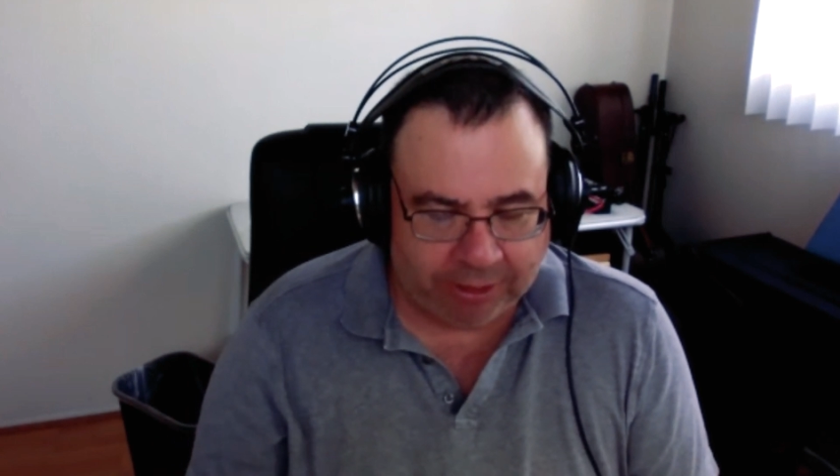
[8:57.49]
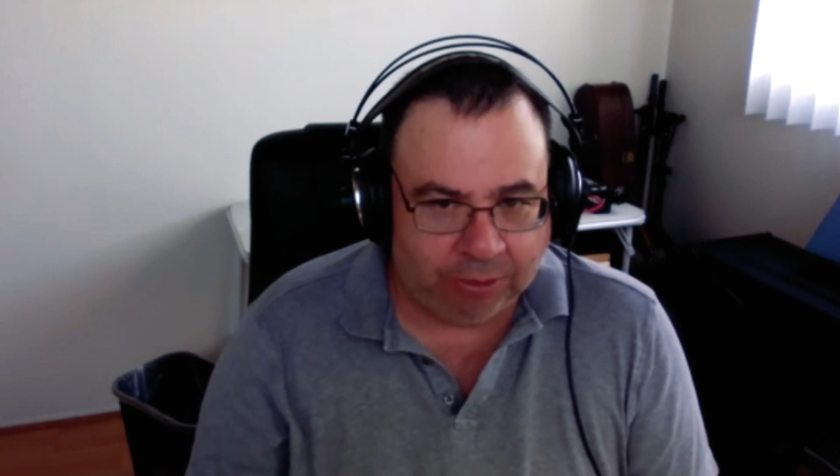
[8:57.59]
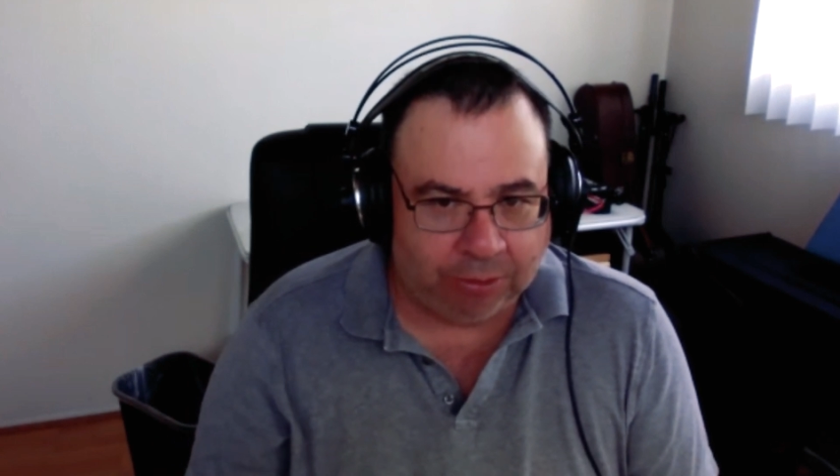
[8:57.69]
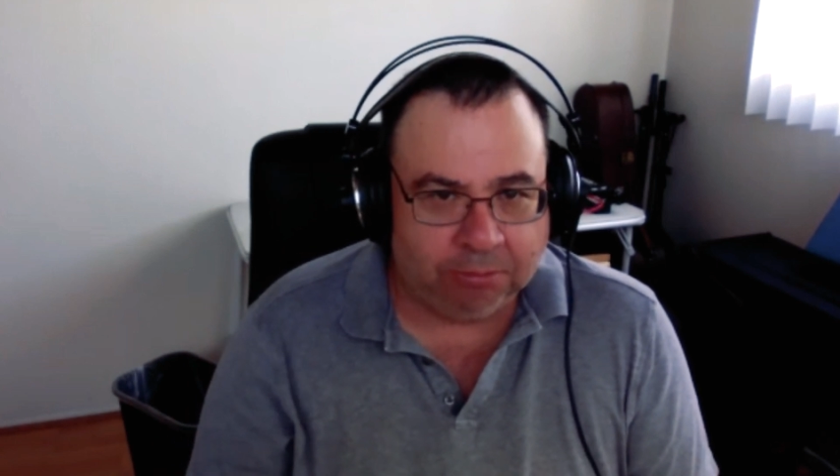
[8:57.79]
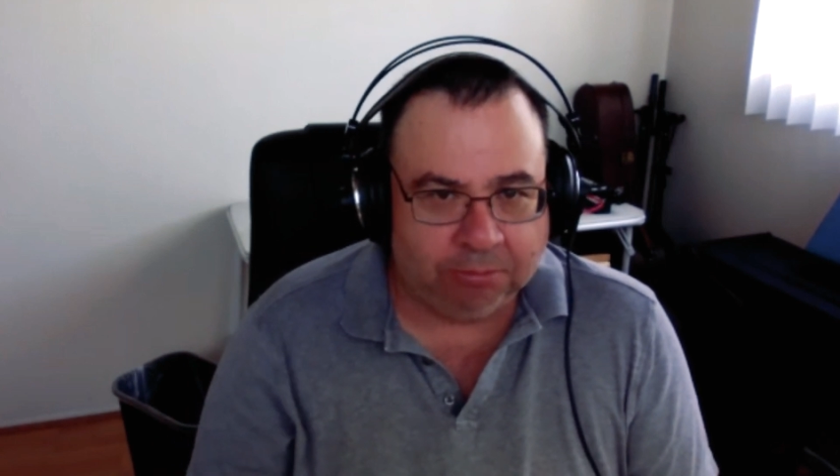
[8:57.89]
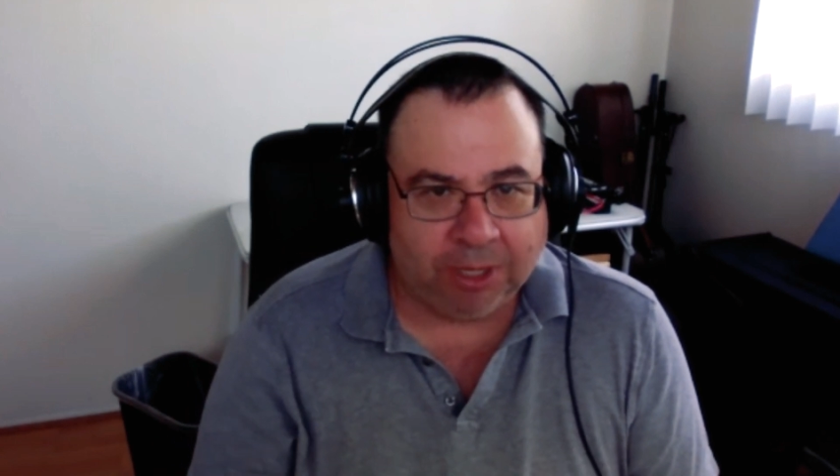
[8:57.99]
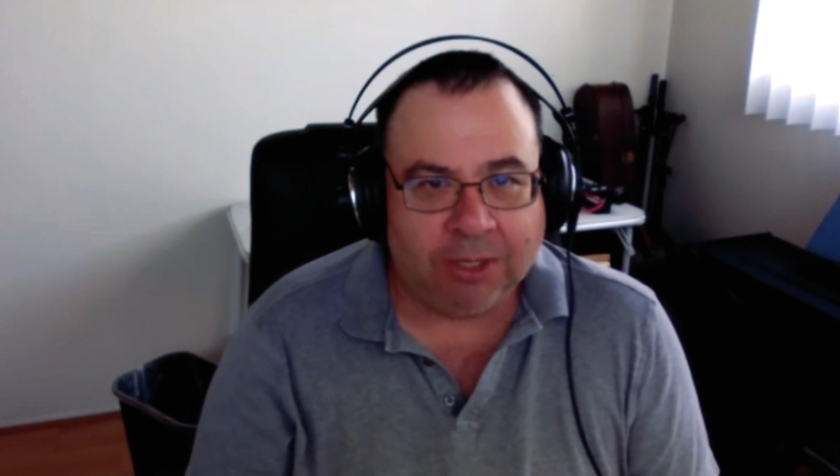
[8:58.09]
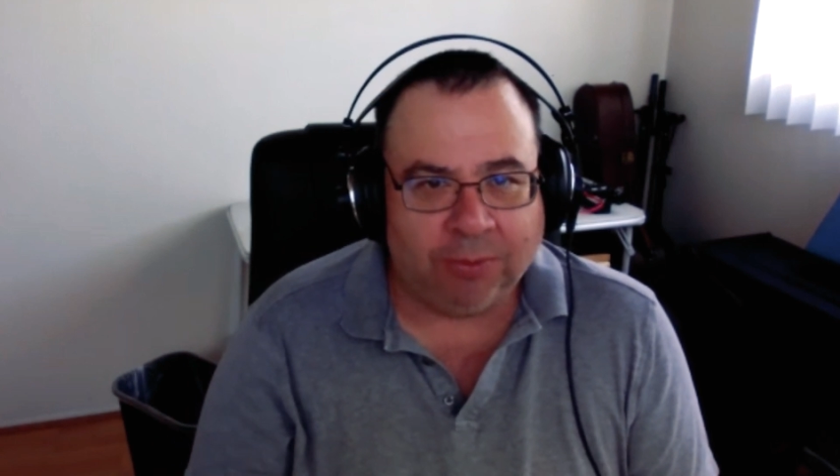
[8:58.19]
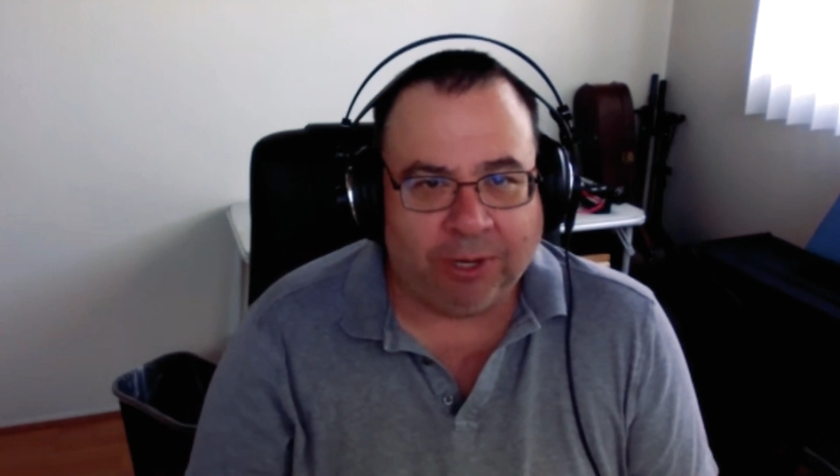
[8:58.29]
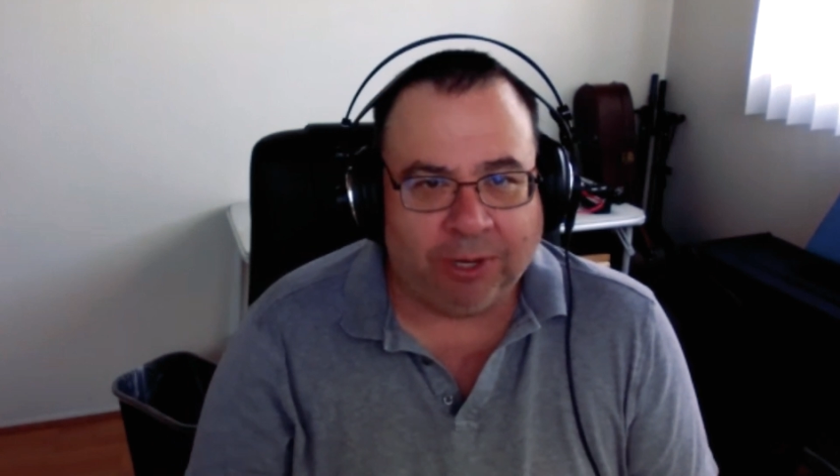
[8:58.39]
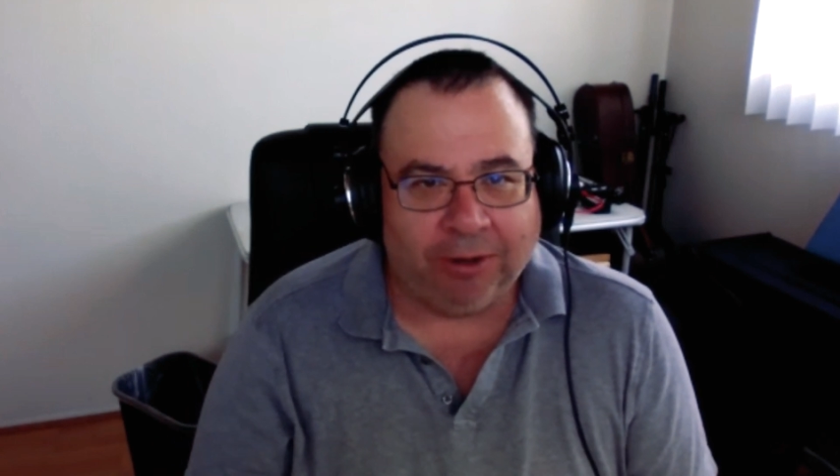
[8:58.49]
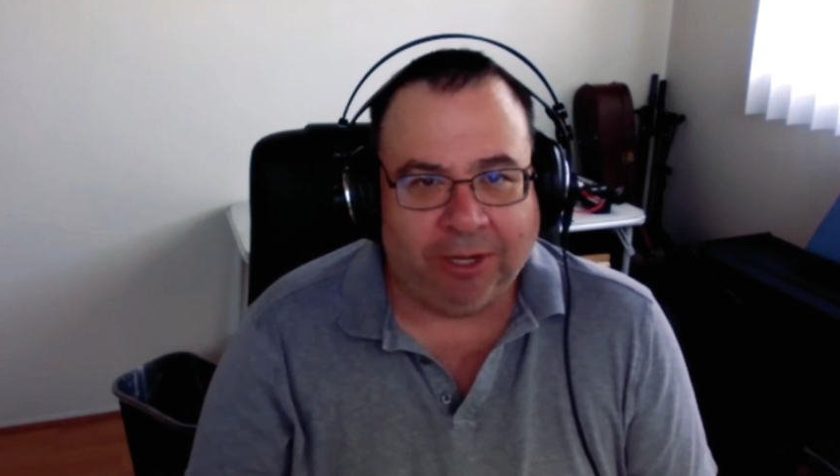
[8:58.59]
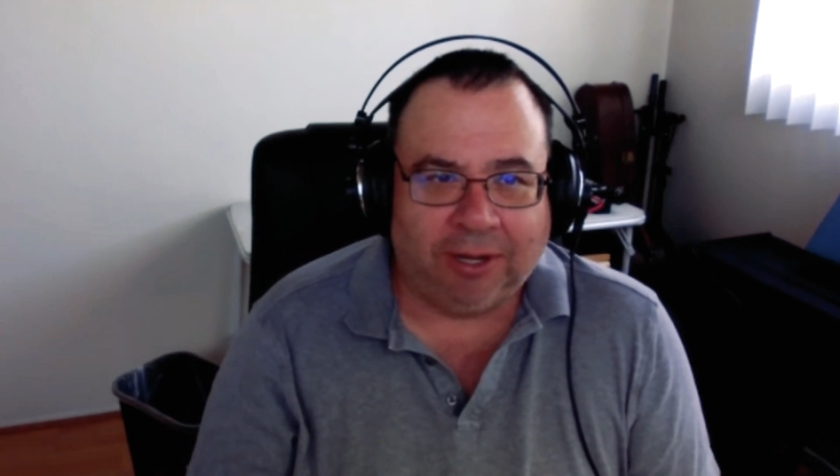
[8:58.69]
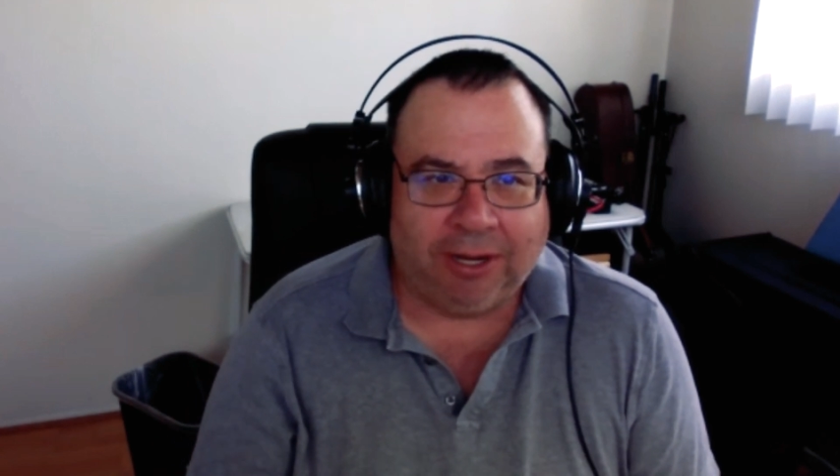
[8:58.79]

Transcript: audio anywhere.